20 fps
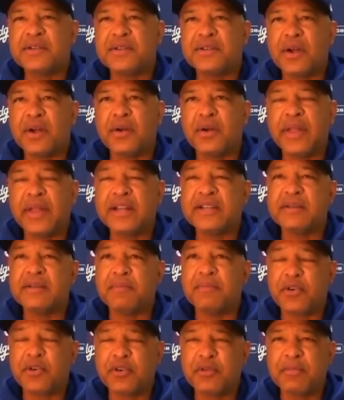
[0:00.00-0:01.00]
So that's
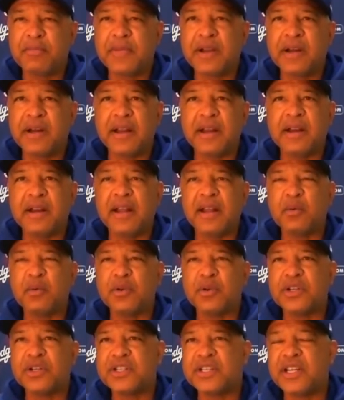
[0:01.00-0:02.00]
improvement. And
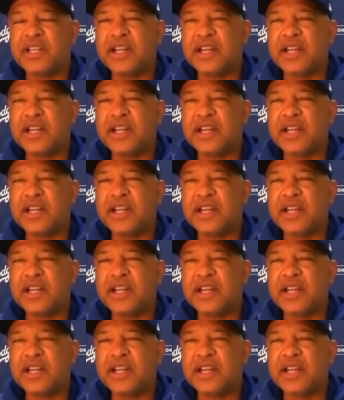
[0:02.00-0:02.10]
we'll just